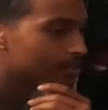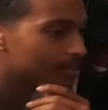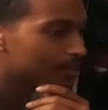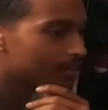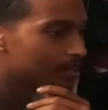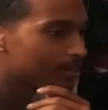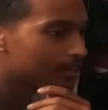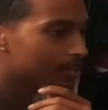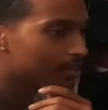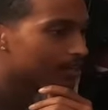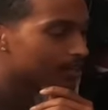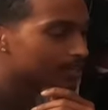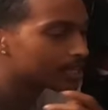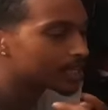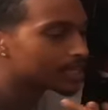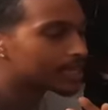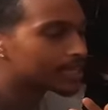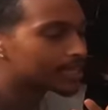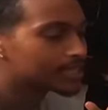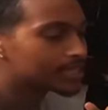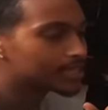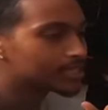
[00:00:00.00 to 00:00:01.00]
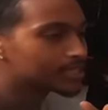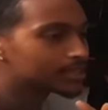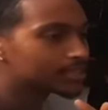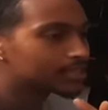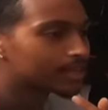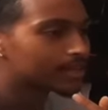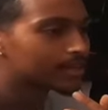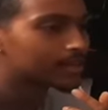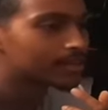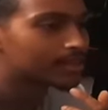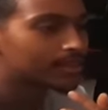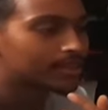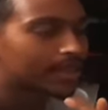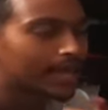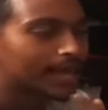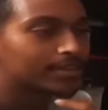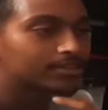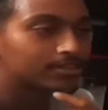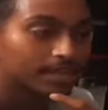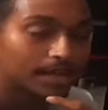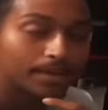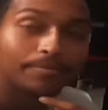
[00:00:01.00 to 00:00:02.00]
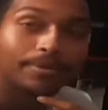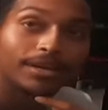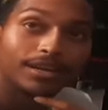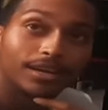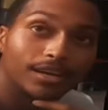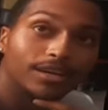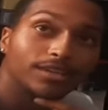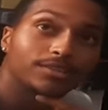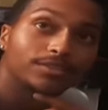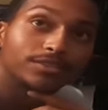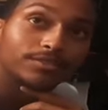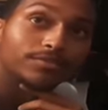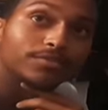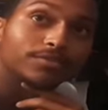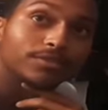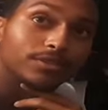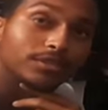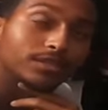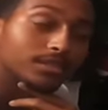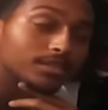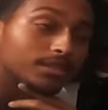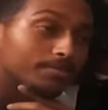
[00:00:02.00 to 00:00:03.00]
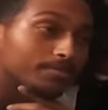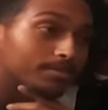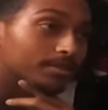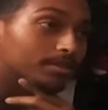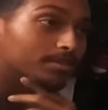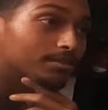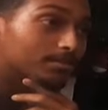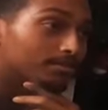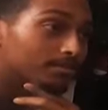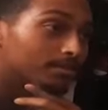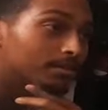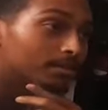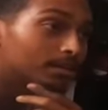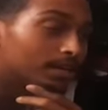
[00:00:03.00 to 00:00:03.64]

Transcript: Yeah, yeah. These I actually I paid a hundred for these I believe,